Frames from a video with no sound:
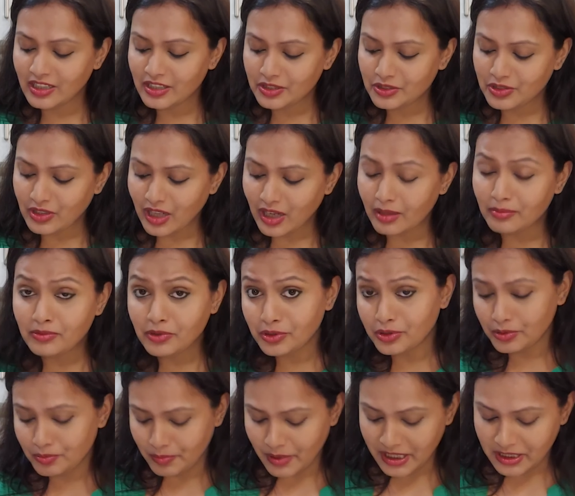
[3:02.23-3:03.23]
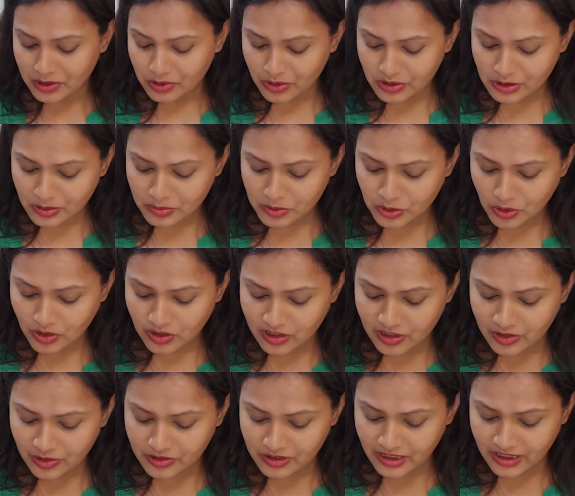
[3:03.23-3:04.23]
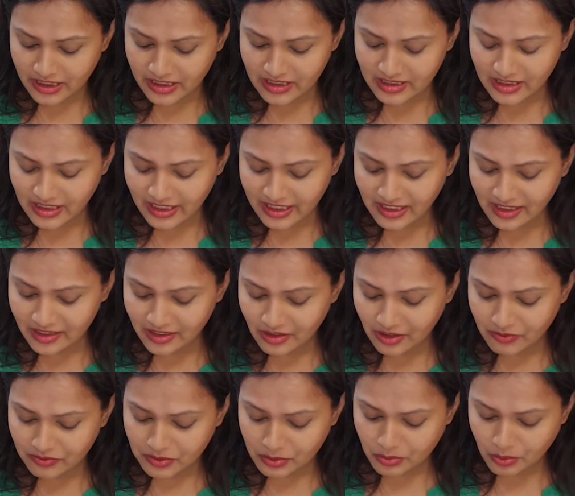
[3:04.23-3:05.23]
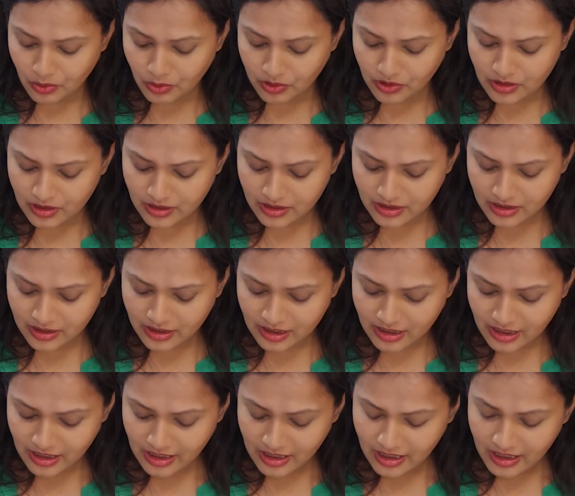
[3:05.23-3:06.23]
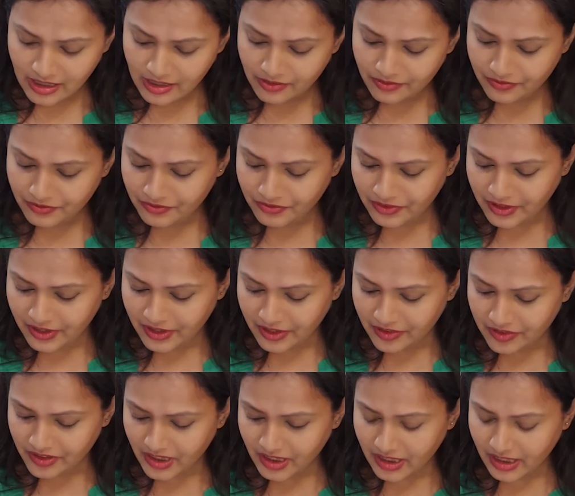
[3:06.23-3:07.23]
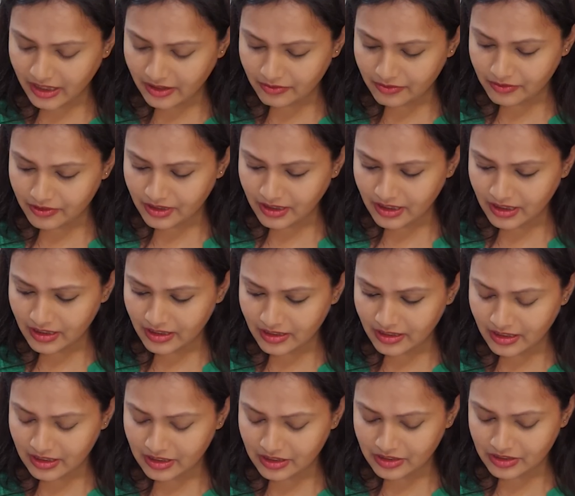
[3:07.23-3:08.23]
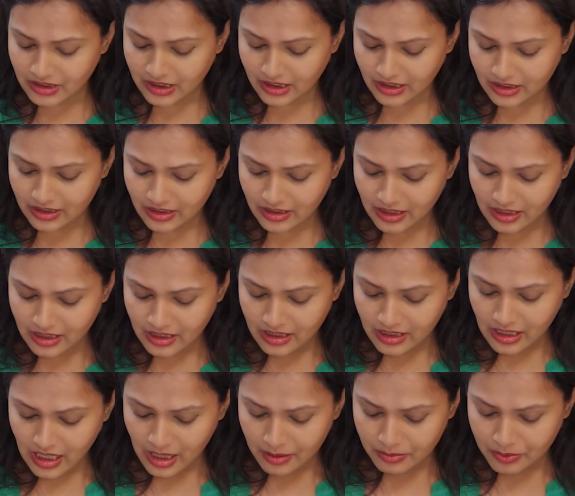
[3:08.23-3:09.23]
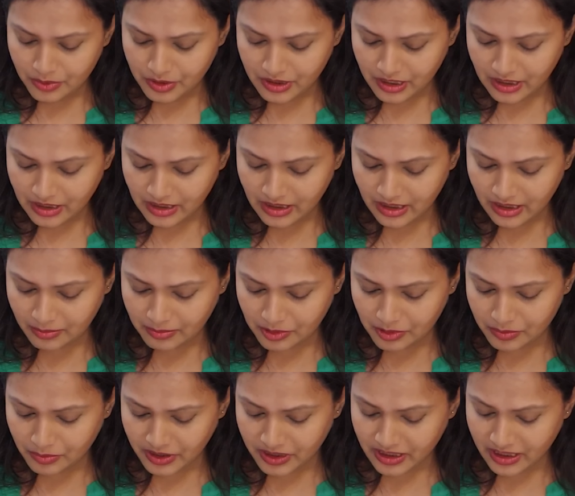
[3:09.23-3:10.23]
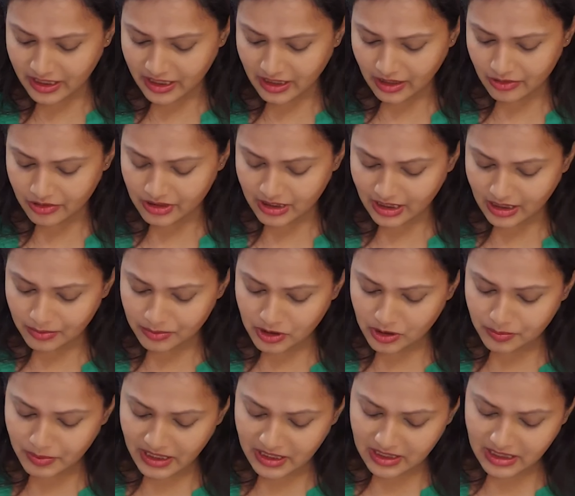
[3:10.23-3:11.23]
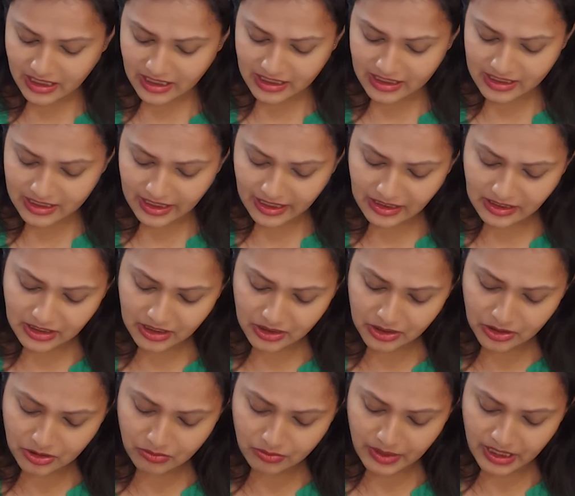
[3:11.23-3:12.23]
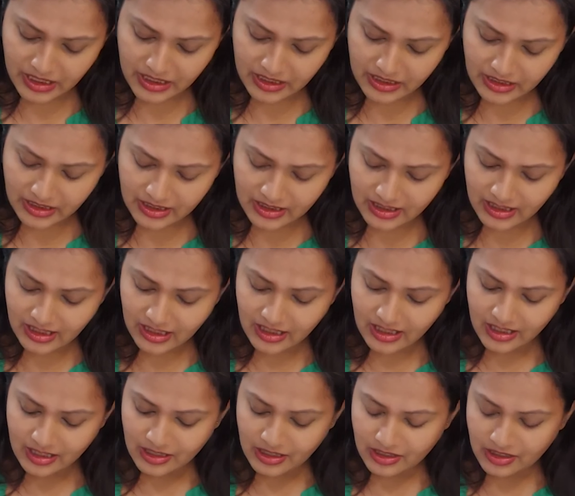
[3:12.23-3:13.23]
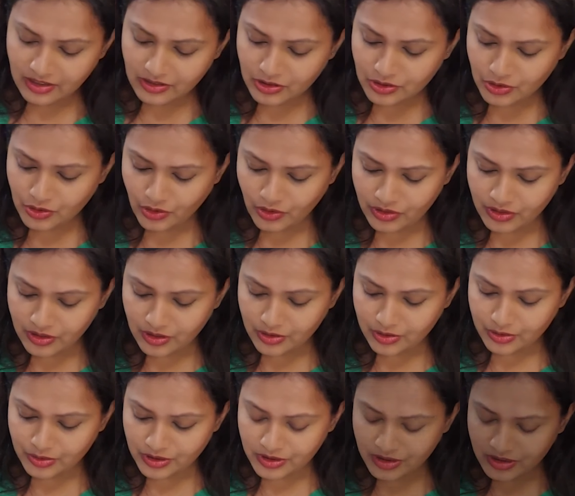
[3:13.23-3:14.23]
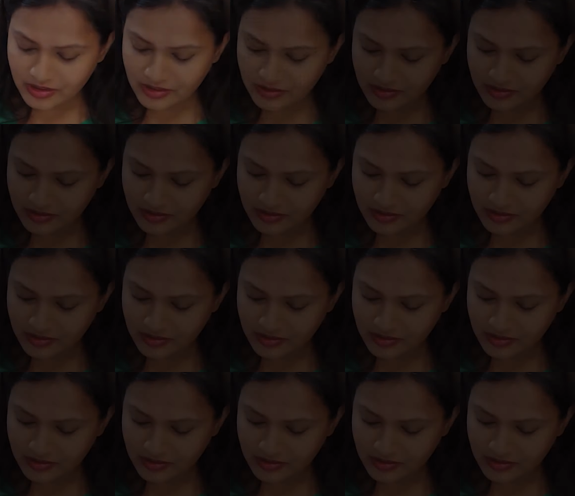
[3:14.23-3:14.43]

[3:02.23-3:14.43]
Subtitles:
So I'm going to paint on some chocolate on the inside of the walls very carefully. Can you see? I'm doing nothing, I'm not bringing it outside, I'm just painting inside just to make it a stronger coat.